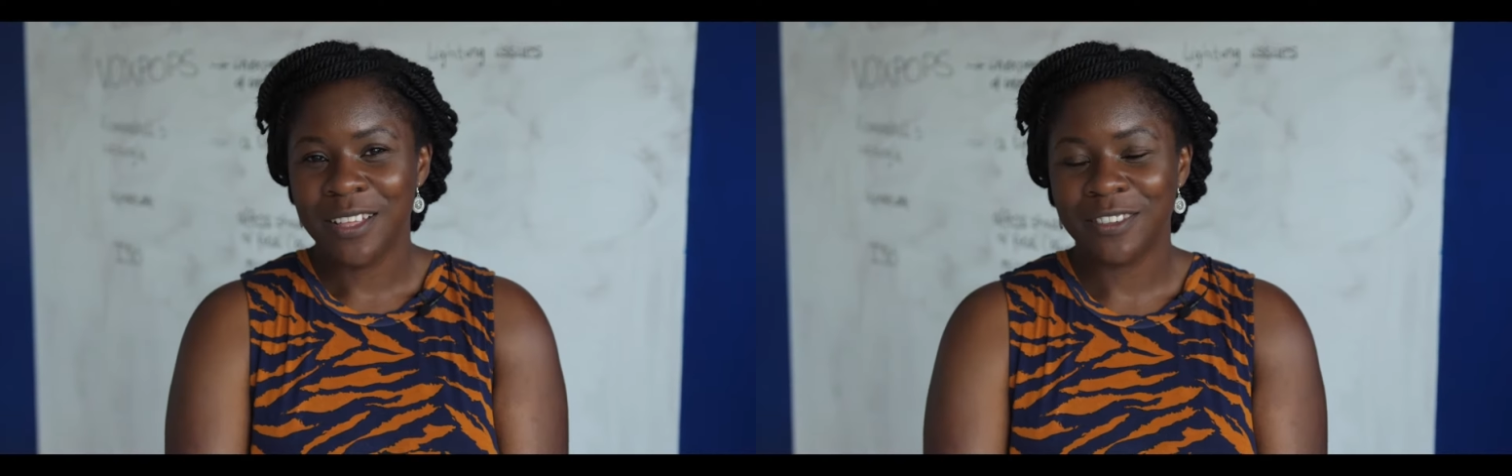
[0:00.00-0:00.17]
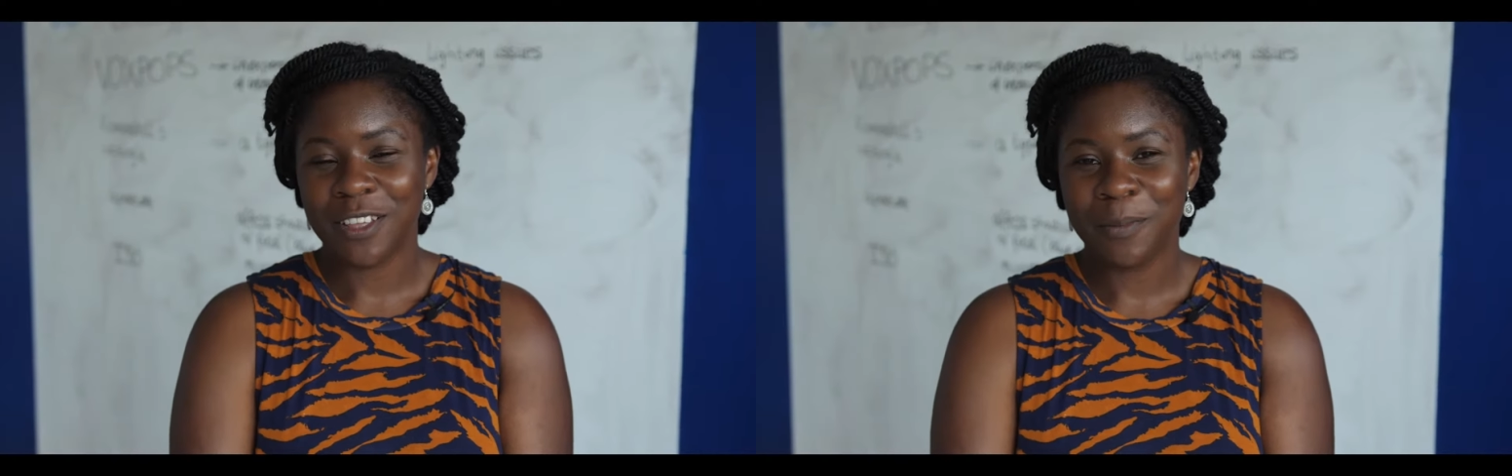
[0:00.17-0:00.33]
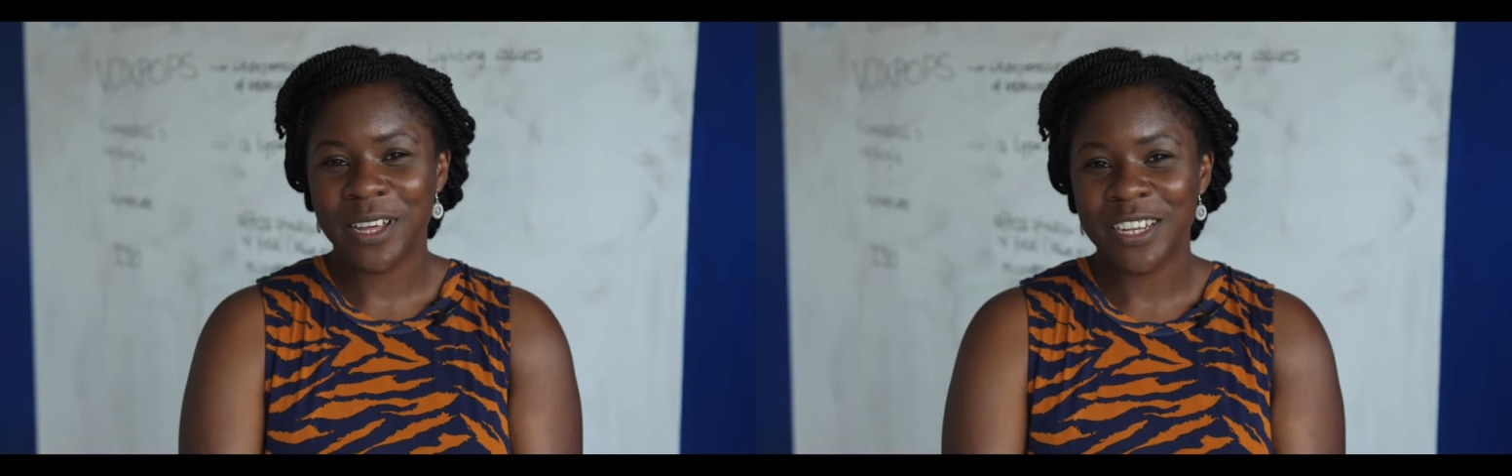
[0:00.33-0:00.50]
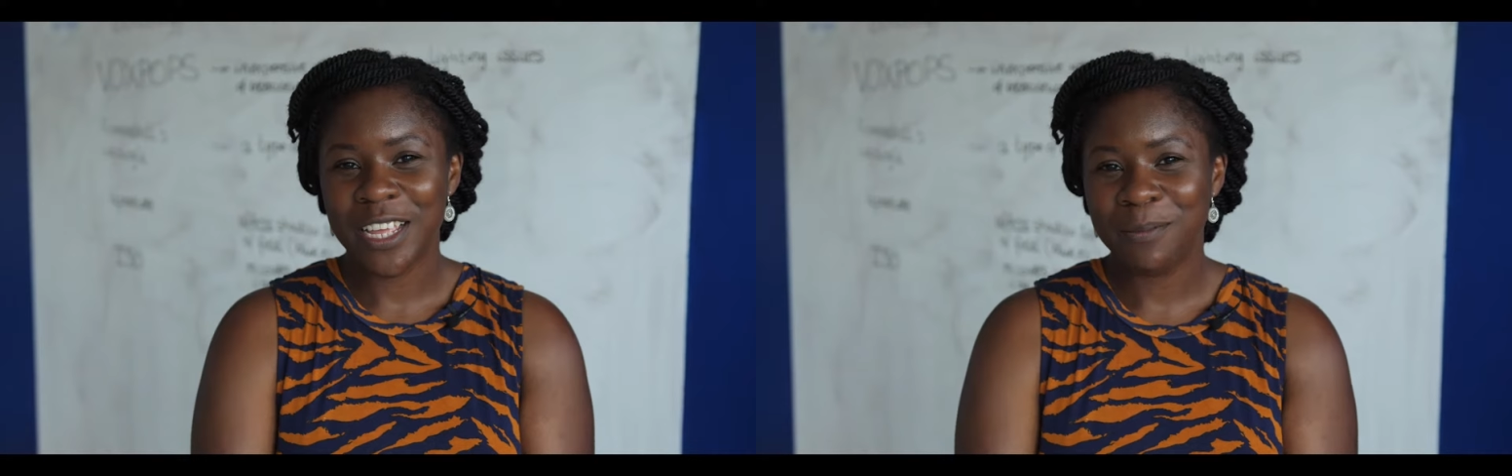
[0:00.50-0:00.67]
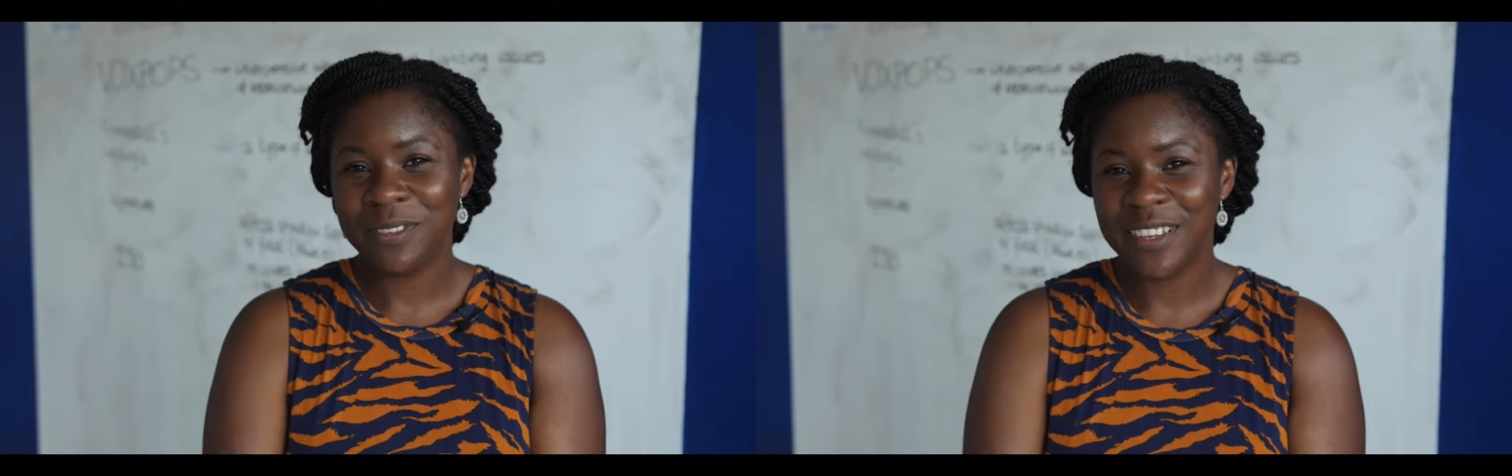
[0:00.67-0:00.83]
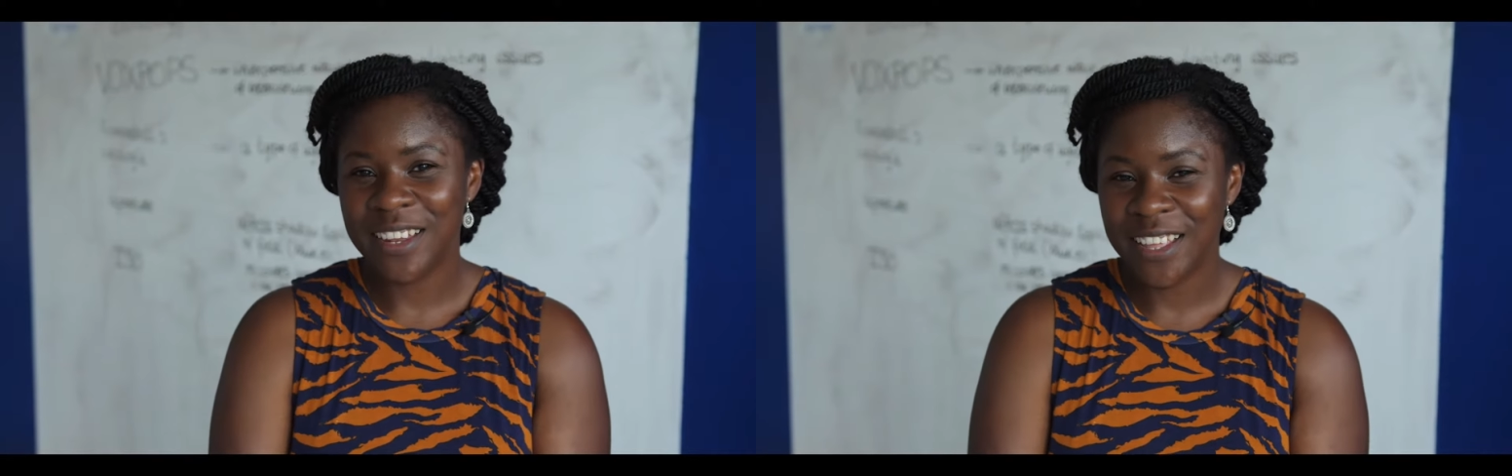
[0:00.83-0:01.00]
So my name's
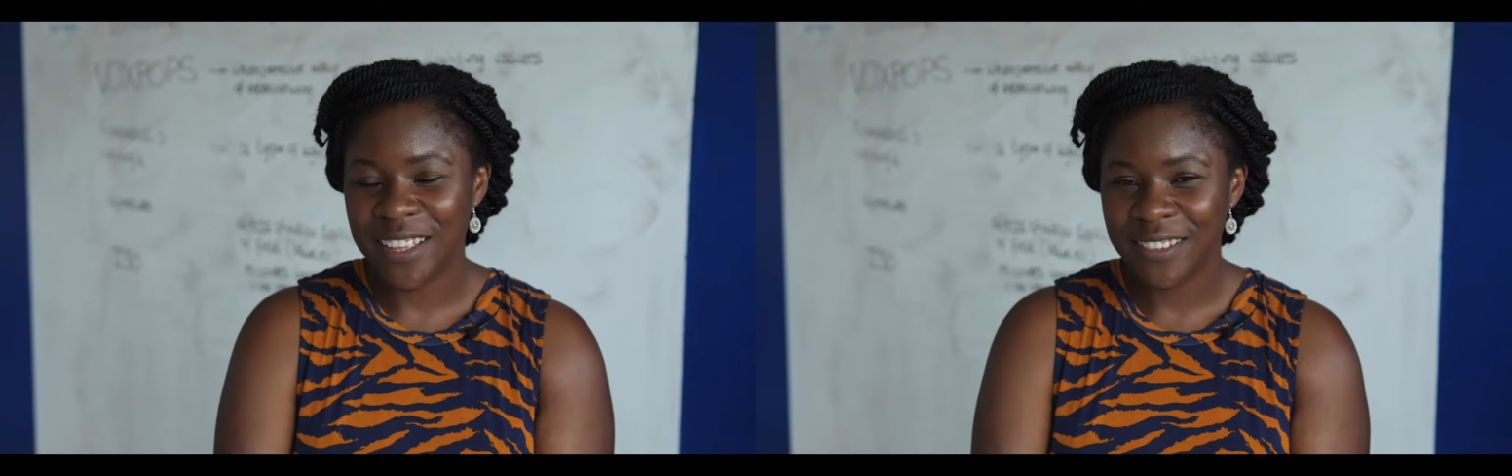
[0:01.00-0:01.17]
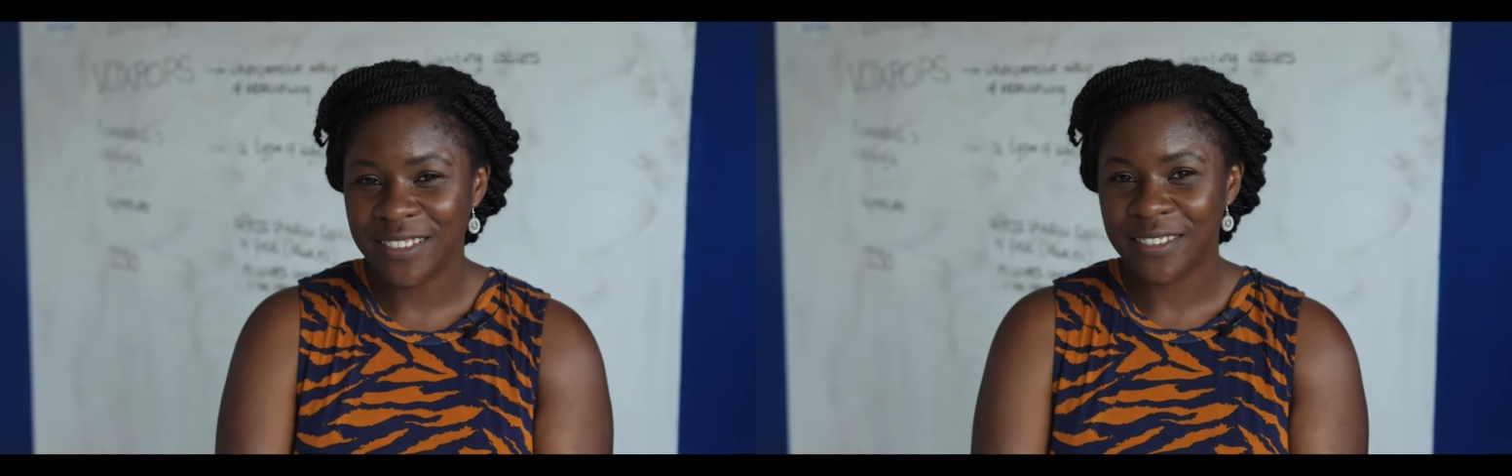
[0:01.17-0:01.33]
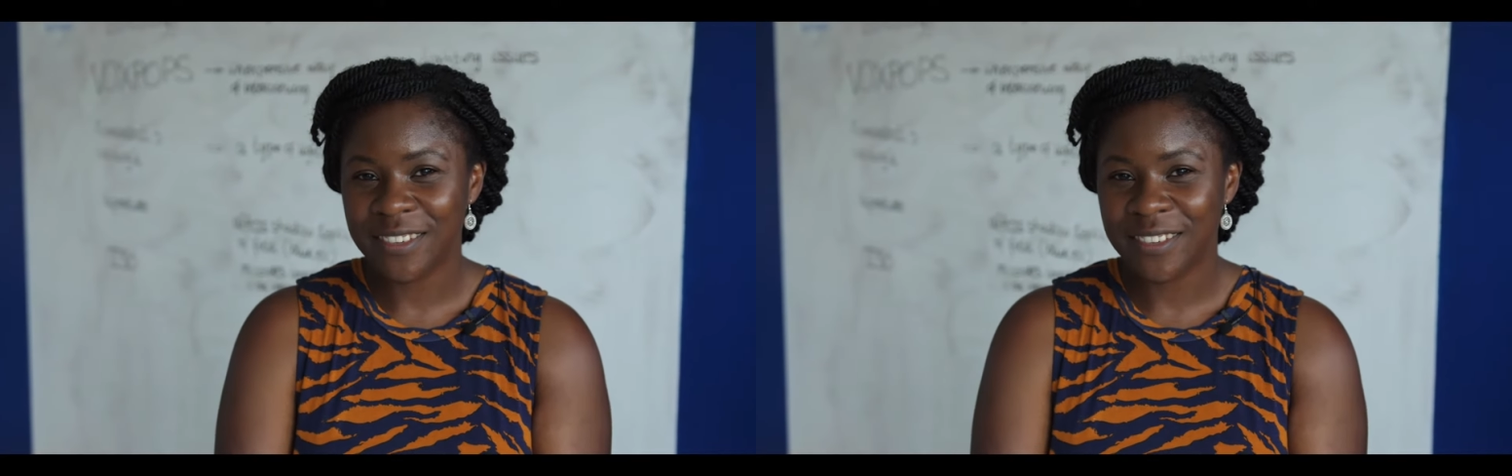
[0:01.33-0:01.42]
Liz